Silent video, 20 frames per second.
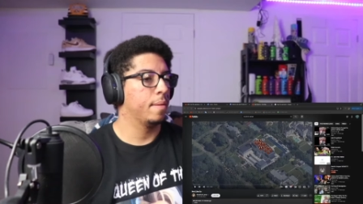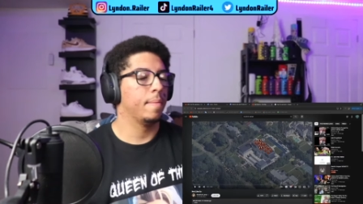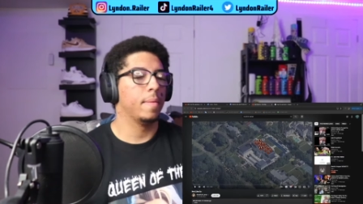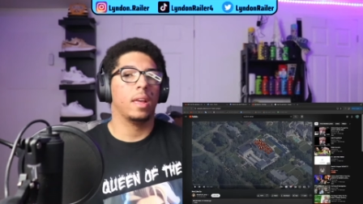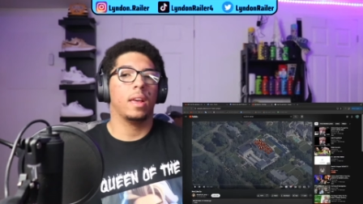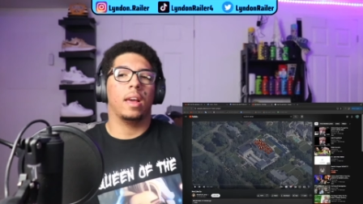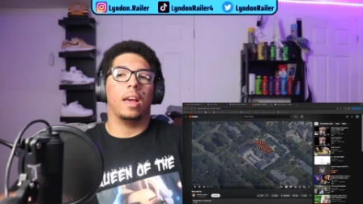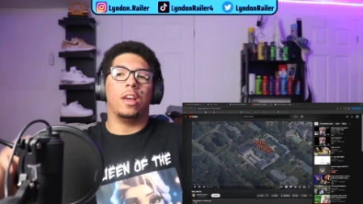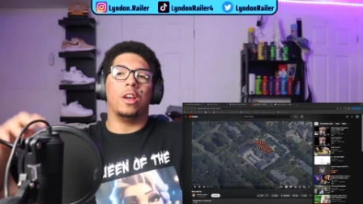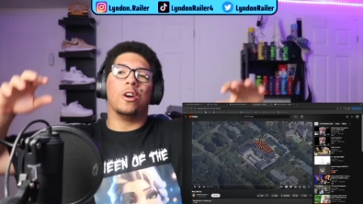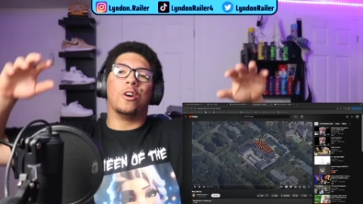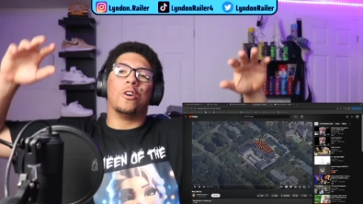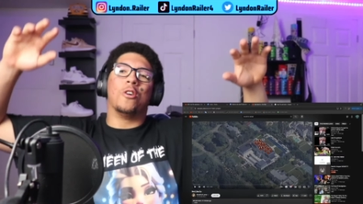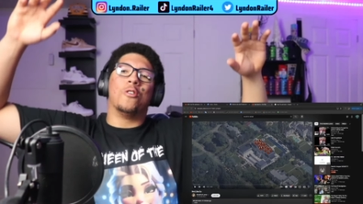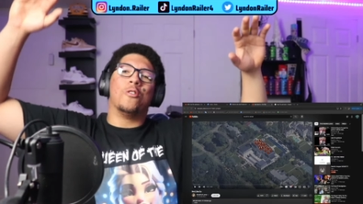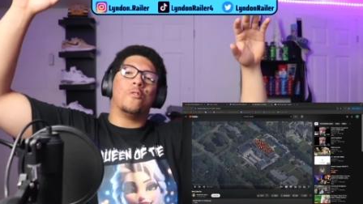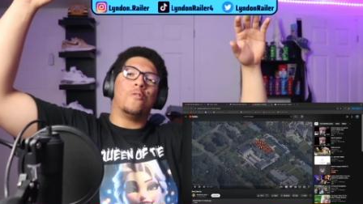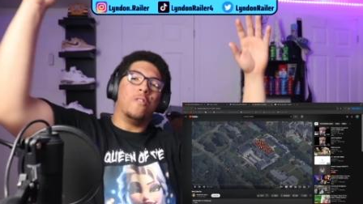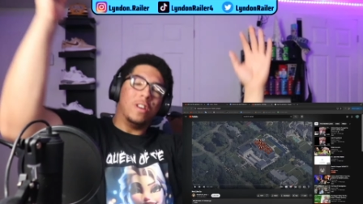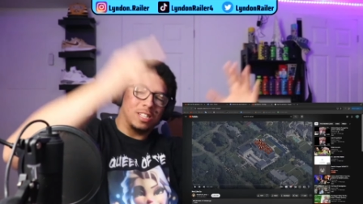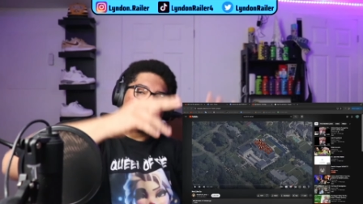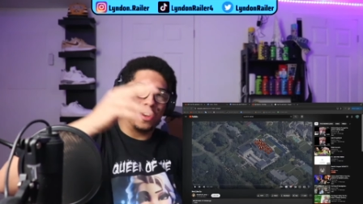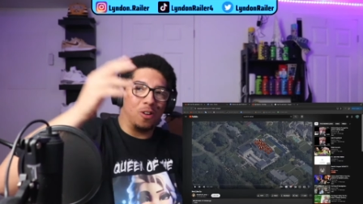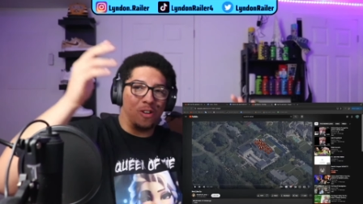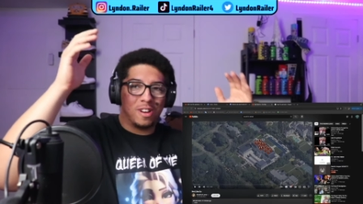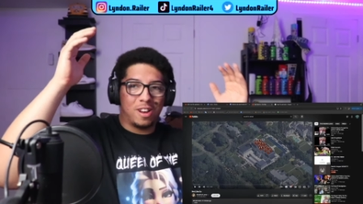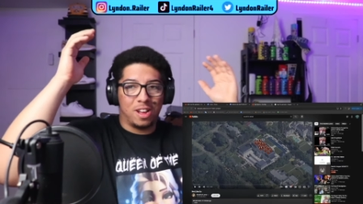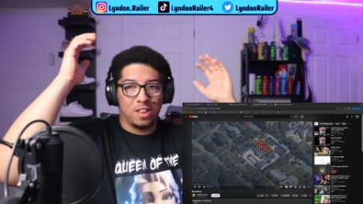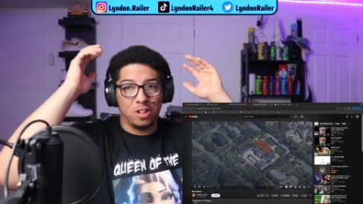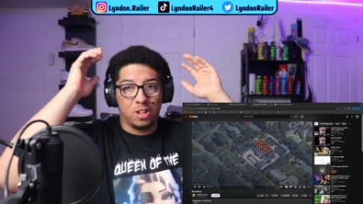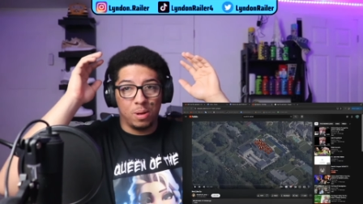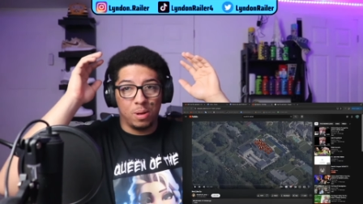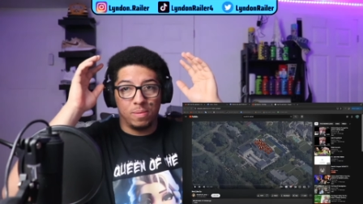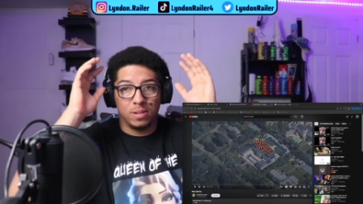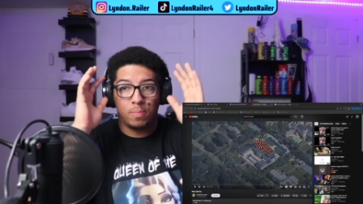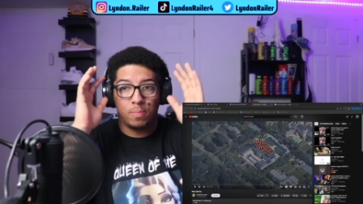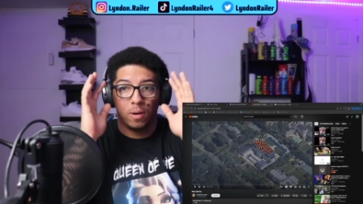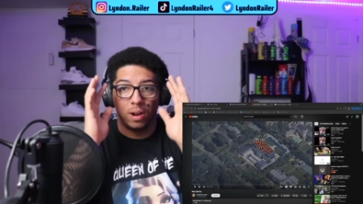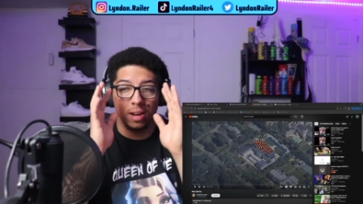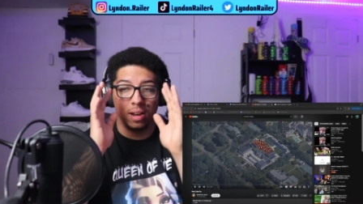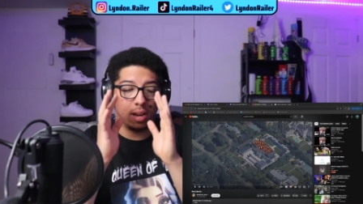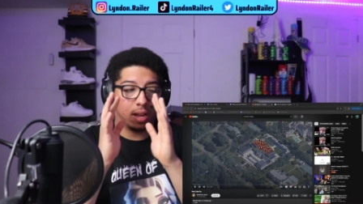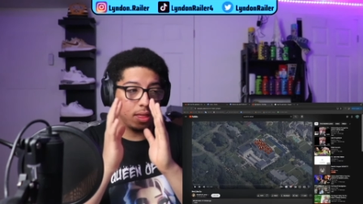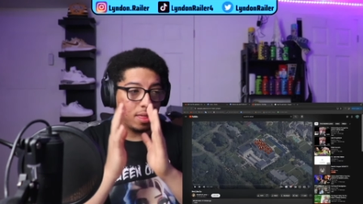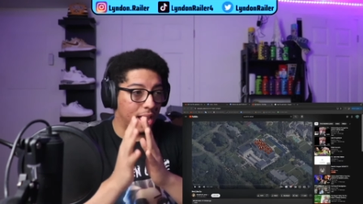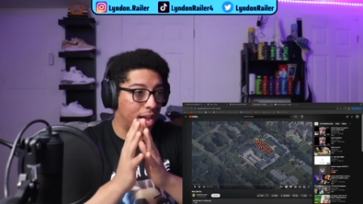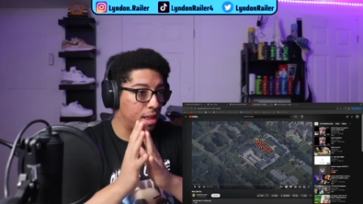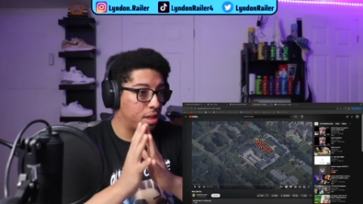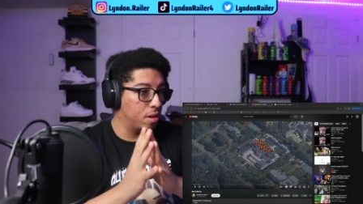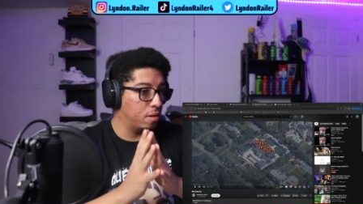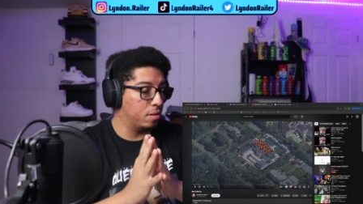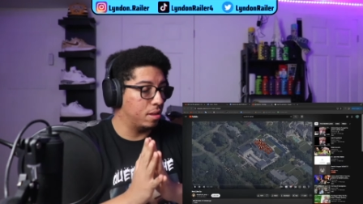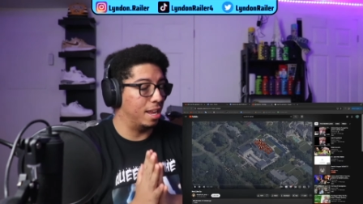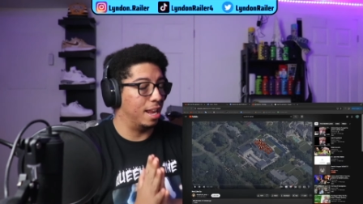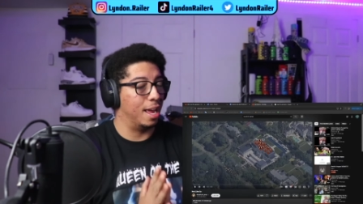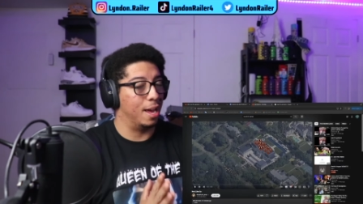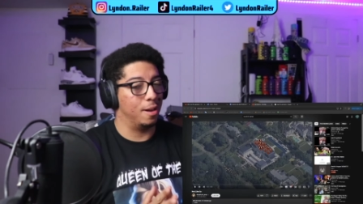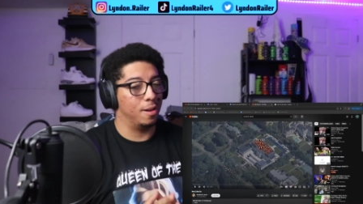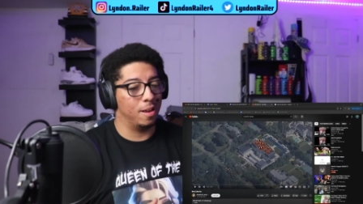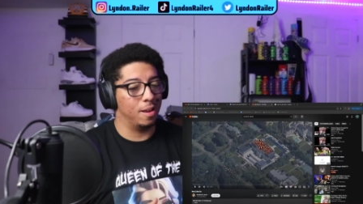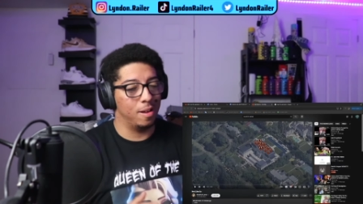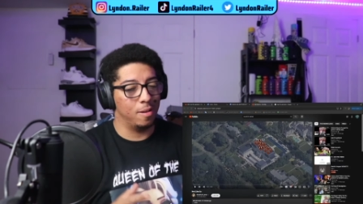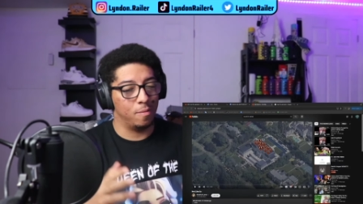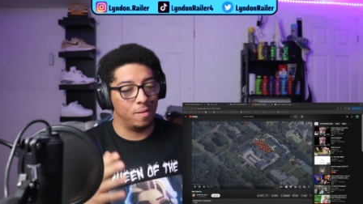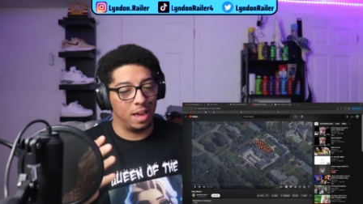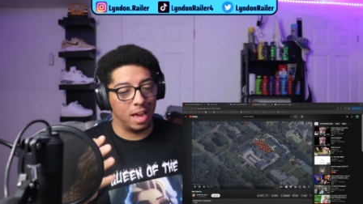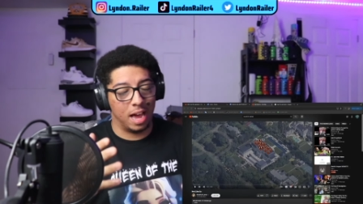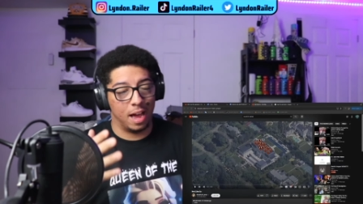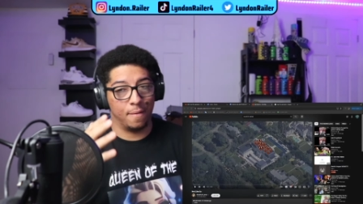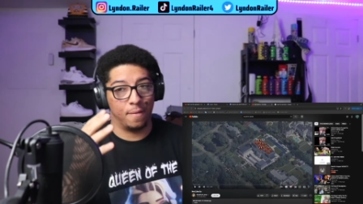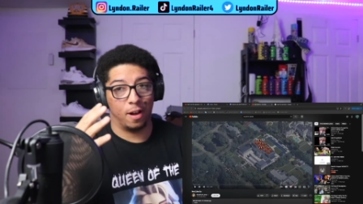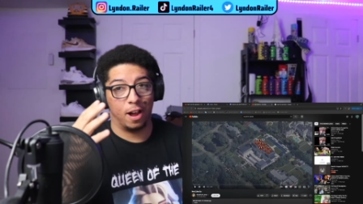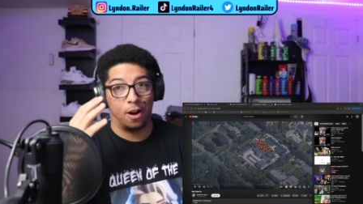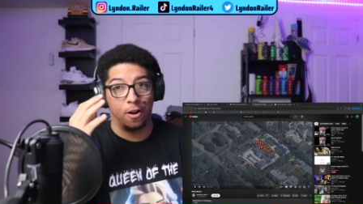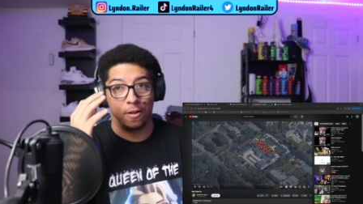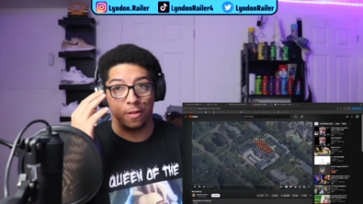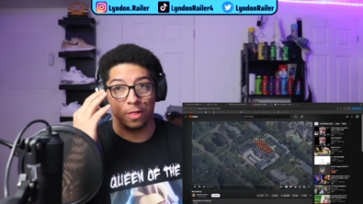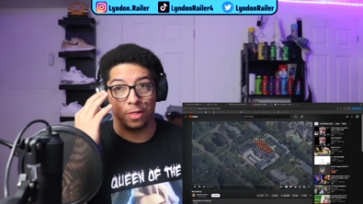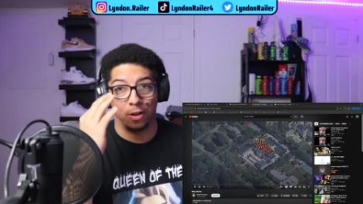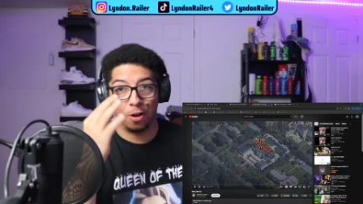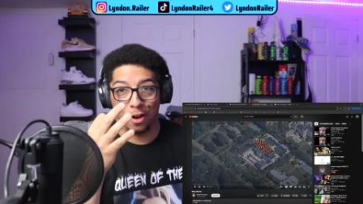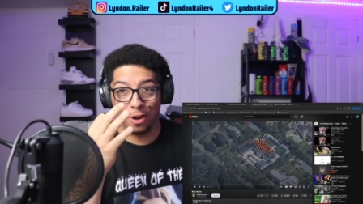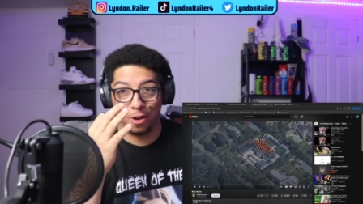Hey yo, what's going on YouTube? It's boy Nathaniel. Today we have our third